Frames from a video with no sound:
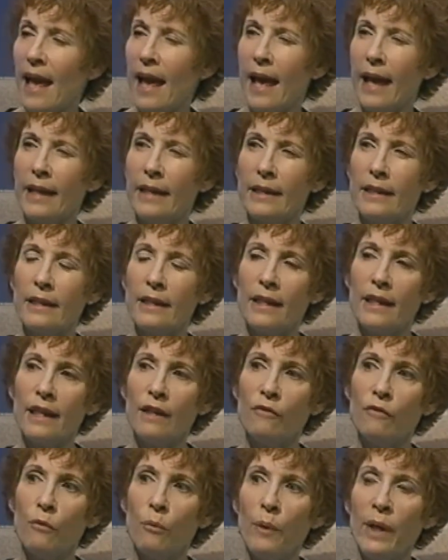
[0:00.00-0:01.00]
And
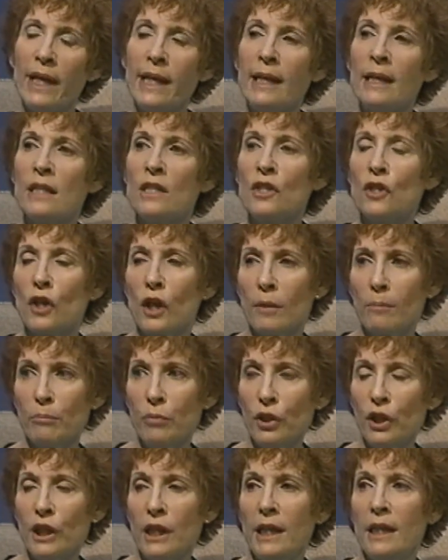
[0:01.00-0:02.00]
if we can
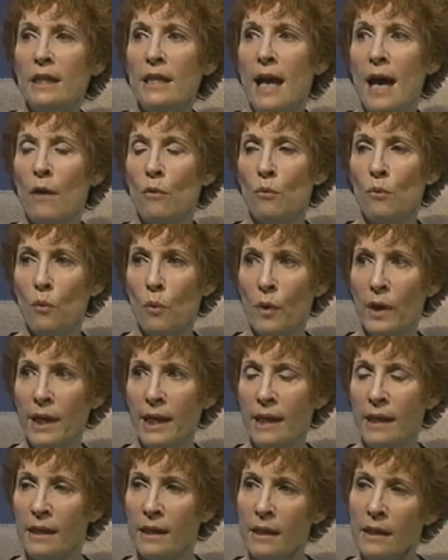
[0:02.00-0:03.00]
start putting that
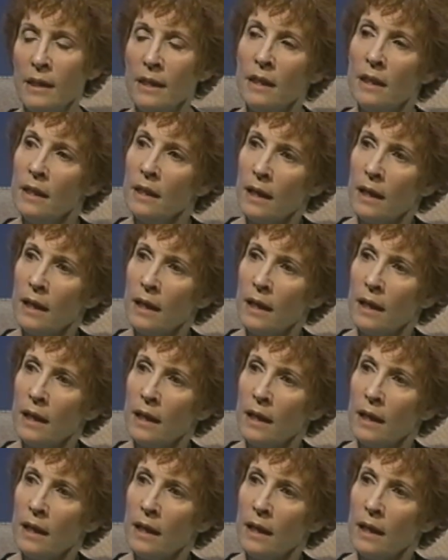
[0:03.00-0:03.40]
warning